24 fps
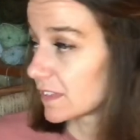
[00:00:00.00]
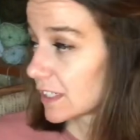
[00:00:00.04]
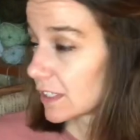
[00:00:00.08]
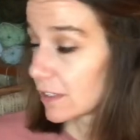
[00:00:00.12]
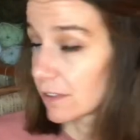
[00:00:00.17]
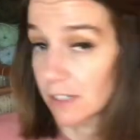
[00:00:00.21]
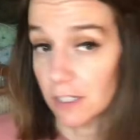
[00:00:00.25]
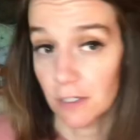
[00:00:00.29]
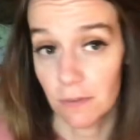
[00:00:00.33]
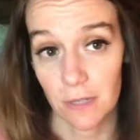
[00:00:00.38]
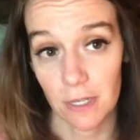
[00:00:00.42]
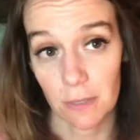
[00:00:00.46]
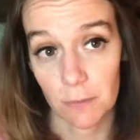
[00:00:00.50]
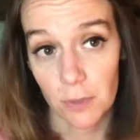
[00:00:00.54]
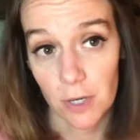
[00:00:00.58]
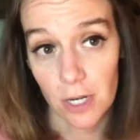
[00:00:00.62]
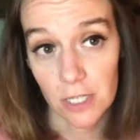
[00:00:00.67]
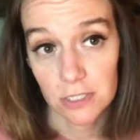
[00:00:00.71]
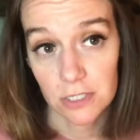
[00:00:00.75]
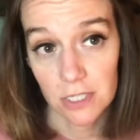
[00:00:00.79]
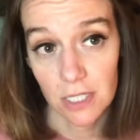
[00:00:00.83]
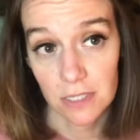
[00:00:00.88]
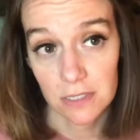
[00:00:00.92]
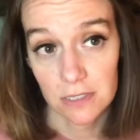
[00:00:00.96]
fingering weight
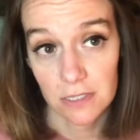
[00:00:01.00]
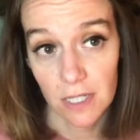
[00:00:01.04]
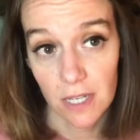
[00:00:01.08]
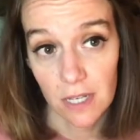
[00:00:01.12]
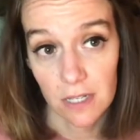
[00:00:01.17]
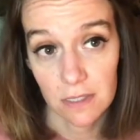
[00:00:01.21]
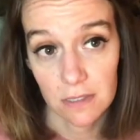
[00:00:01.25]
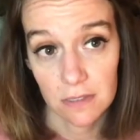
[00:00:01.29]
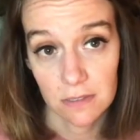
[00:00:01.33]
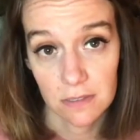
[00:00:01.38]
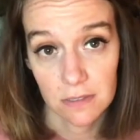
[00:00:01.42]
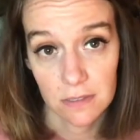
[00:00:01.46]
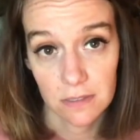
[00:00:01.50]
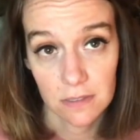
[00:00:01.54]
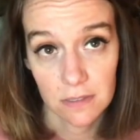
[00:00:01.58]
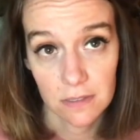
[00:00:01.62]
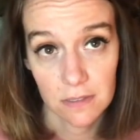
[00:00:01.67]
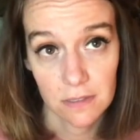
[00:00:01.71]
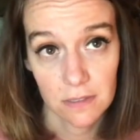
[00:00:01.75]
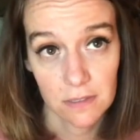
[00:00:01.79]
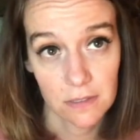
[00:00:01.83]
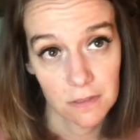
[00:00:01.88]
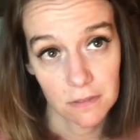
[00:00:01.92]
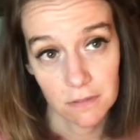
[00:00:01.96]
project yet?
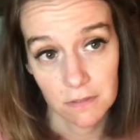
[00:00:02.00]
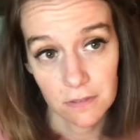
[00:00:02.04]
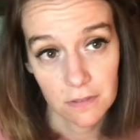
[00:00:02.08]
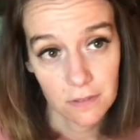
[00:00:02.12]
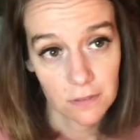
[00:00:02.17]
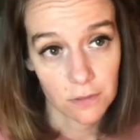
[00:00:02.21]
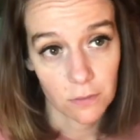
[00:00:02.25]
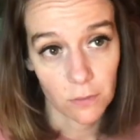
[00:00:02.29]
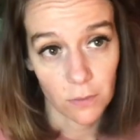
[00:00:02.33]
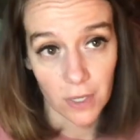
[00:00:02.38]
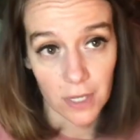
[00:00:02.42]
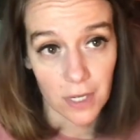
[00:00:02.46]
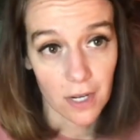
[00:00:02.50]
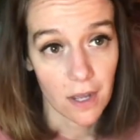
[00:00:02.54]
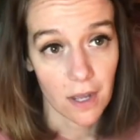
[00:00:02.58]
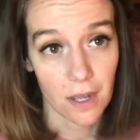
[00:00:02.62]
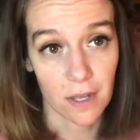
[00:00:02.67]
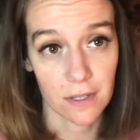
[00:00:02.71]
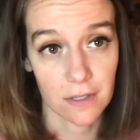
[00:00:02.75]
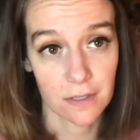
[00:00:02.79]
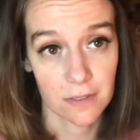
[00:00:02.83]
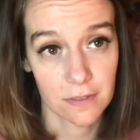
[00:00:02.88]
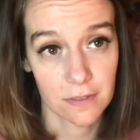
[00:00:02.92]
Why not?